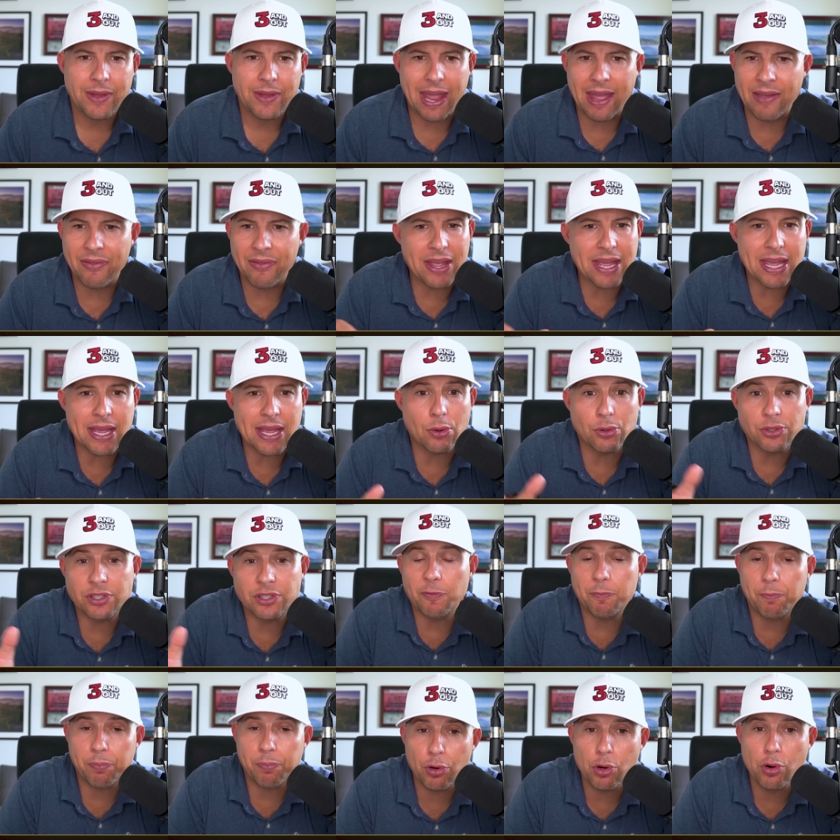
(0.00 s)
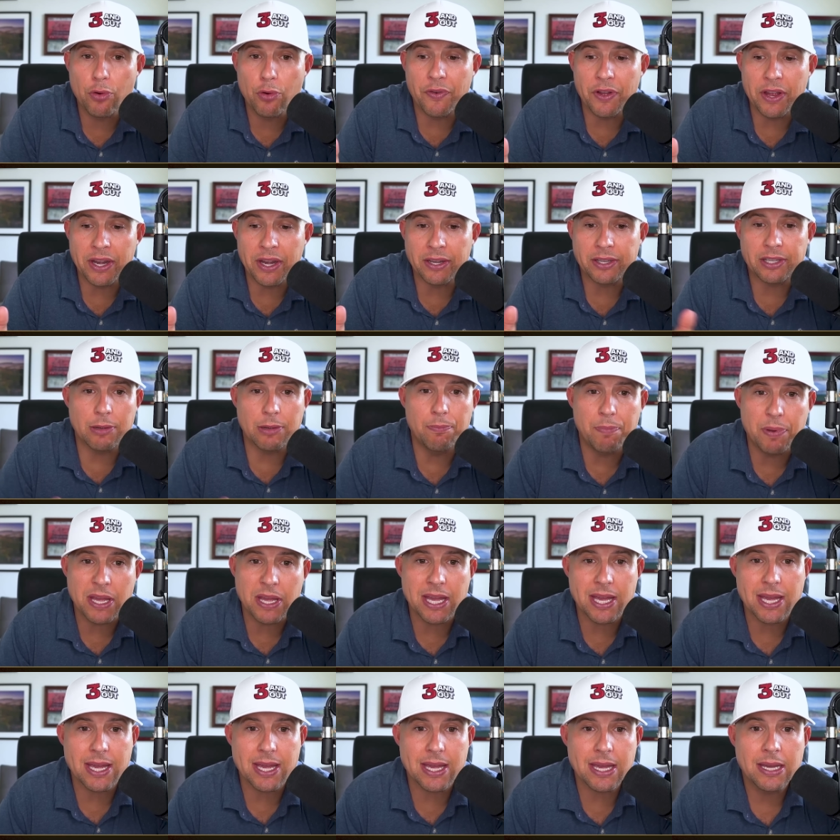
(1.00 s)
And the Eagles have proven to
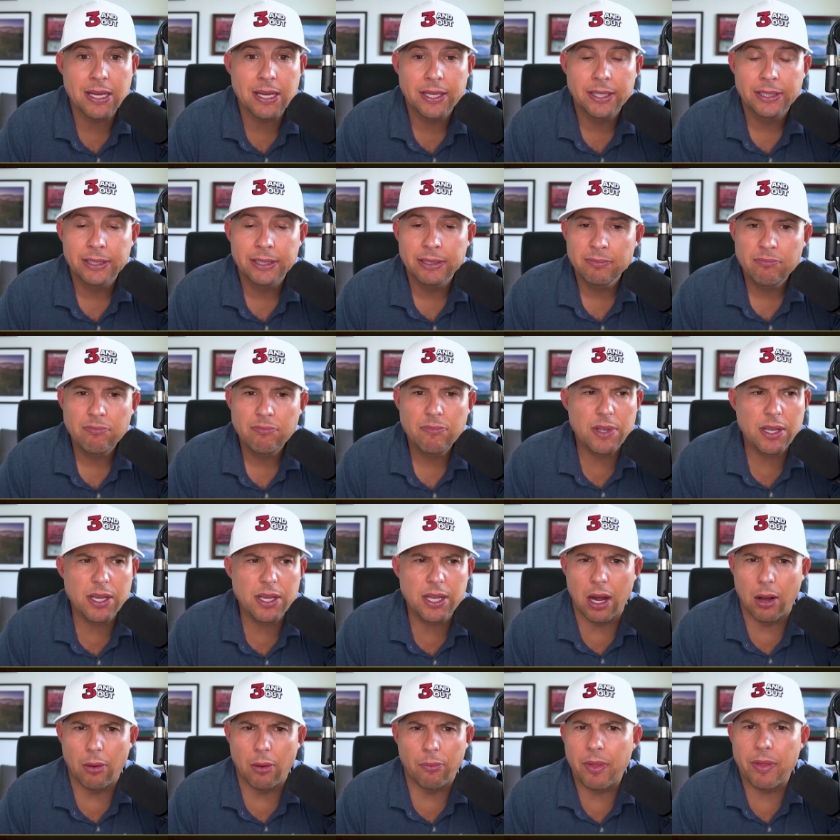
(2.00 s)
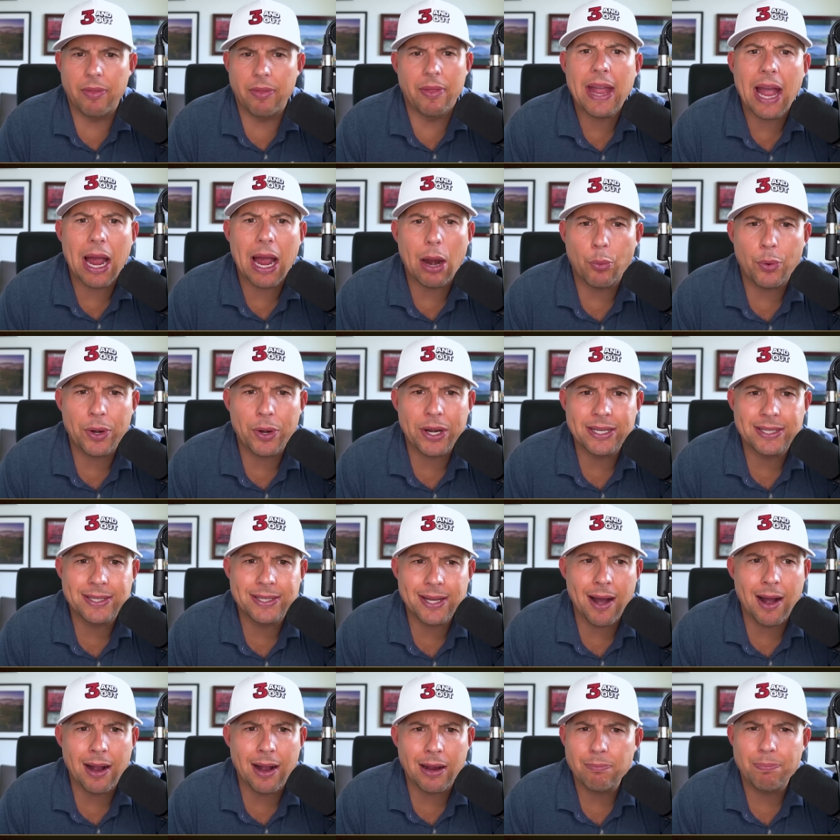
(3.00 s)
be you know, they got rid of
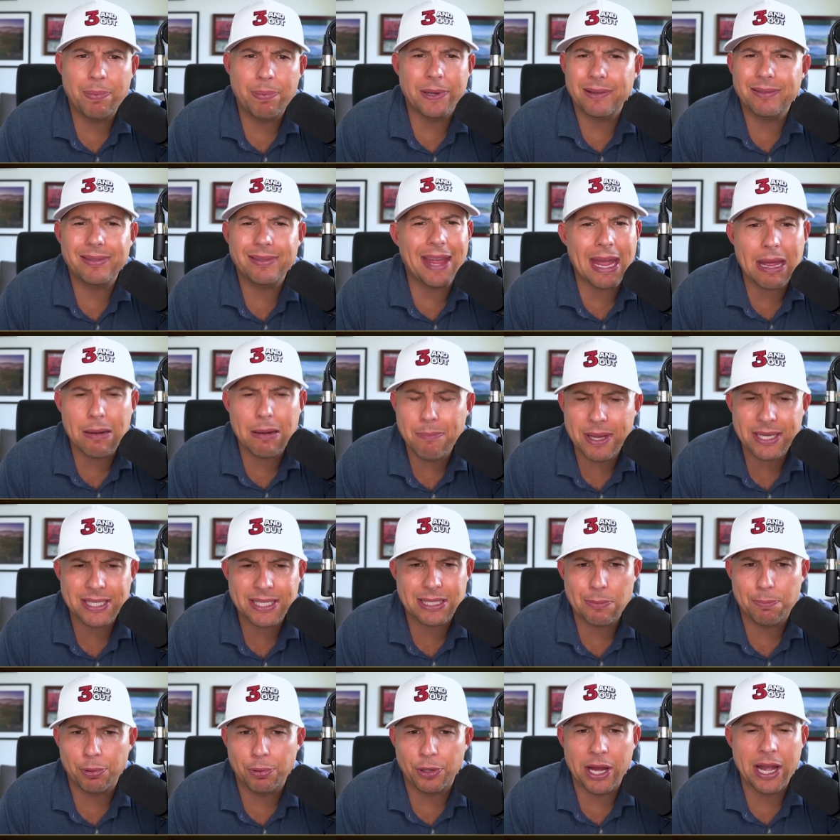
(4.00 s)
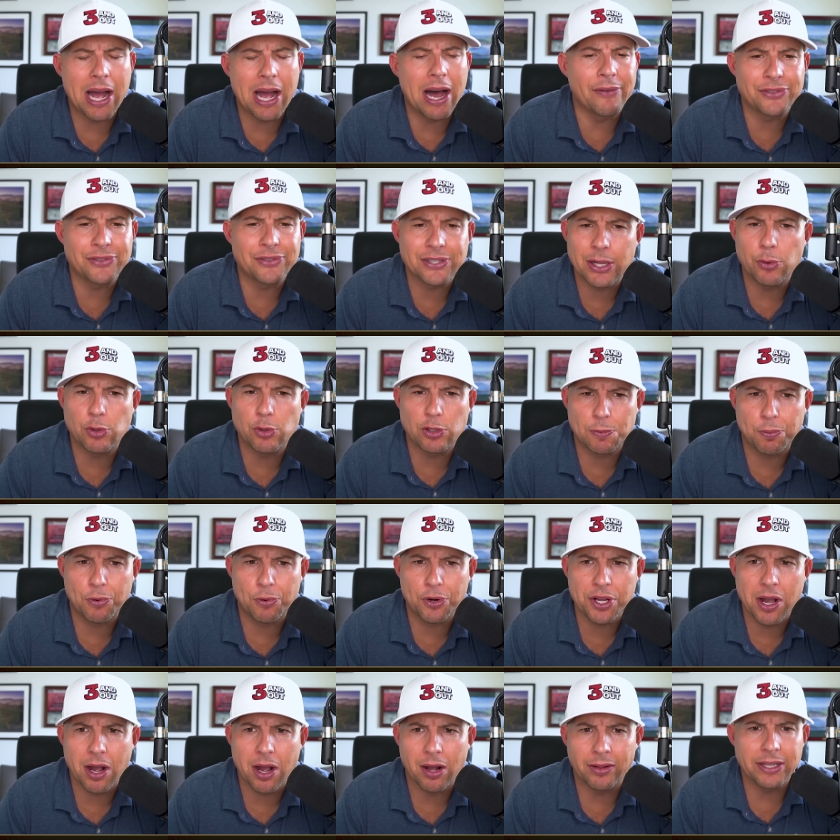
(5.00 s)
Doug, but they had missed the playoffs. It was
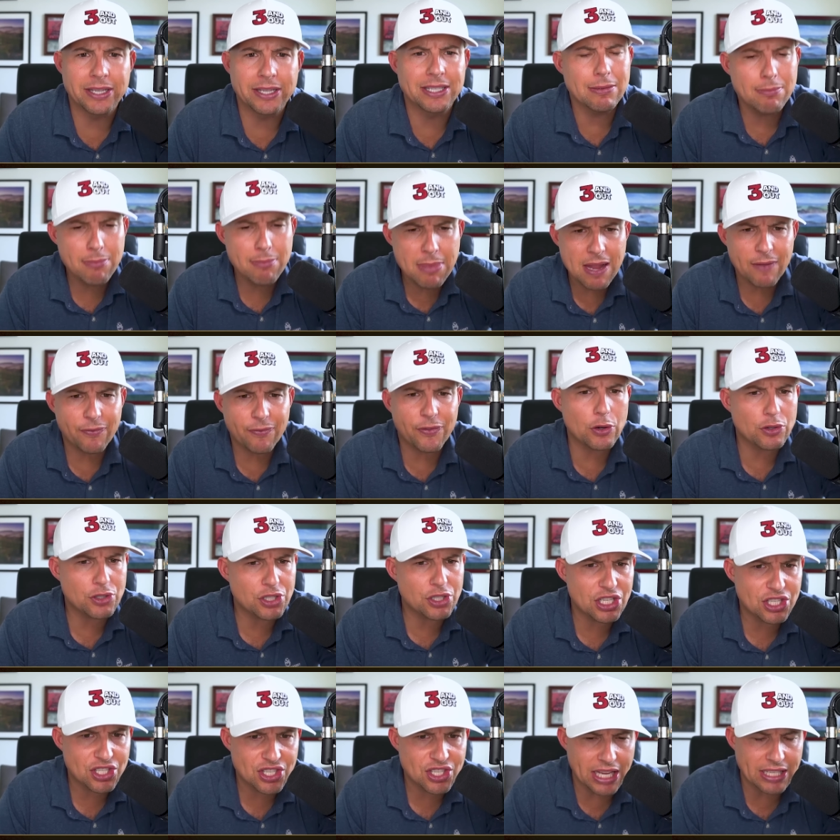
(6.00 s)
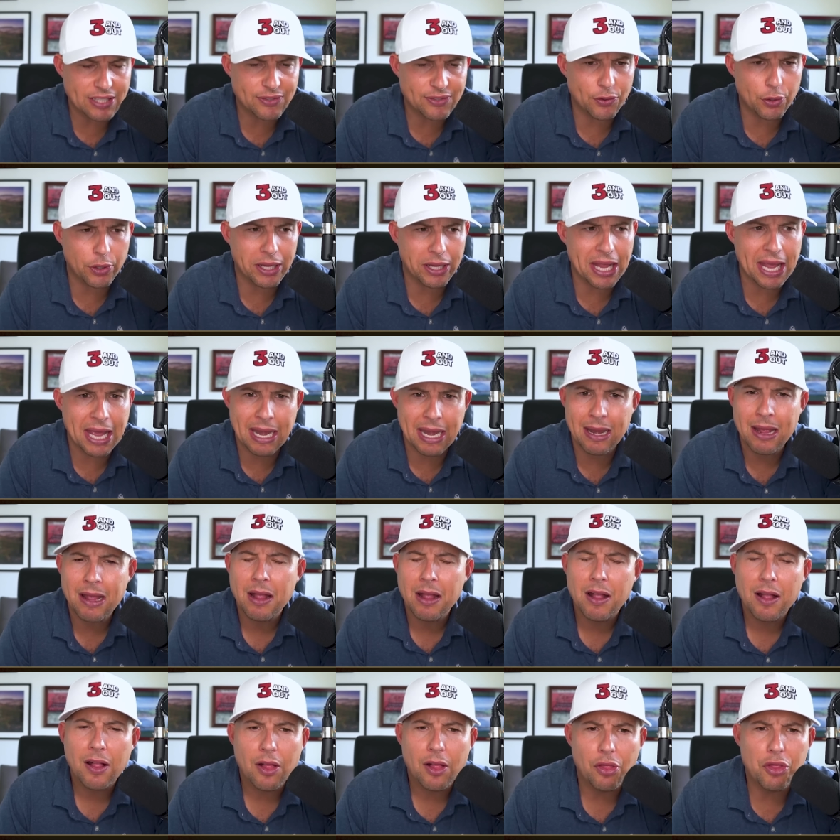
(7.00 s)
pretty ugly. To me, if they're successful again,
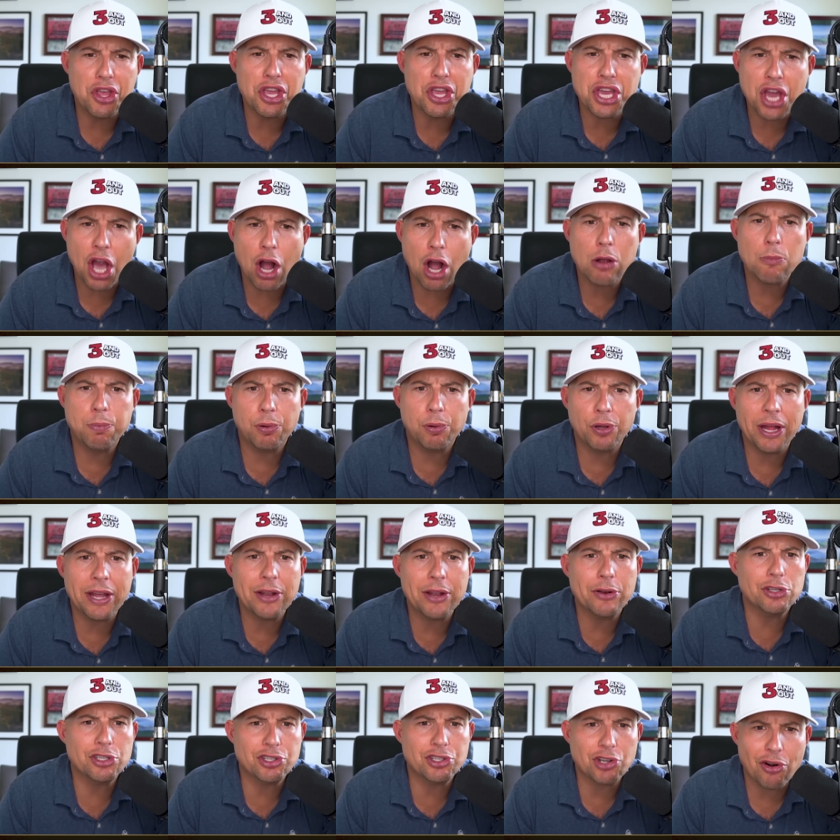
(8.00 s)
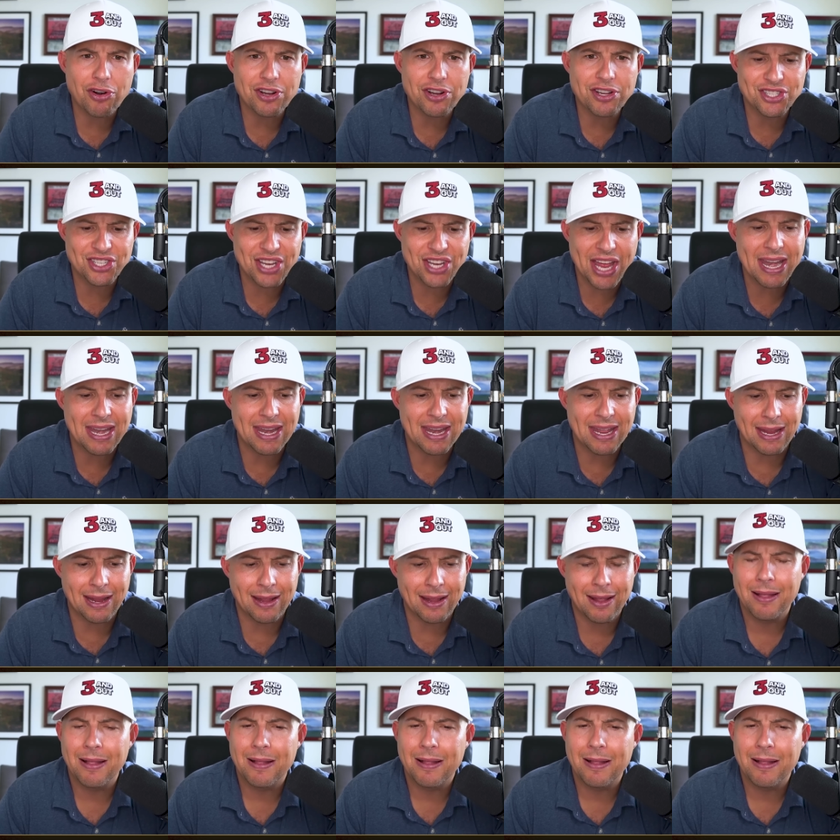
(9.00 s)
the young players start ascending.